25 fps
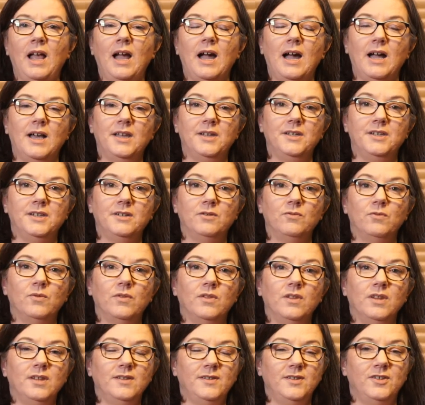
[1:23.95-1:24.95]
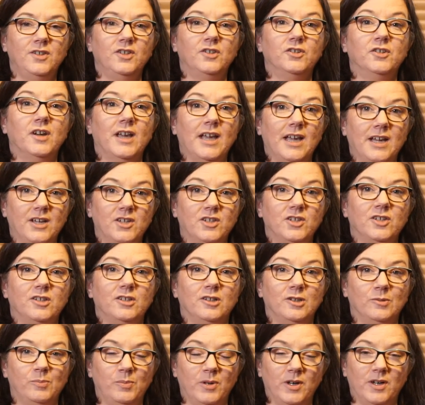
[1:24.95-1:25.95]
And this
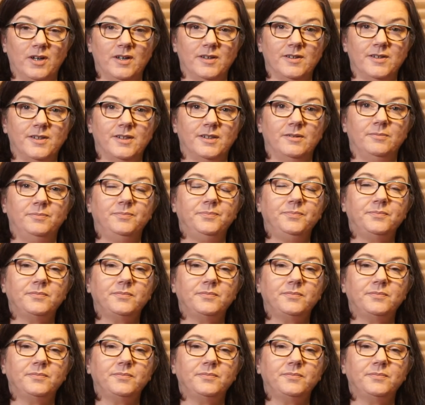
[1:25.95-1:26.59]
directional person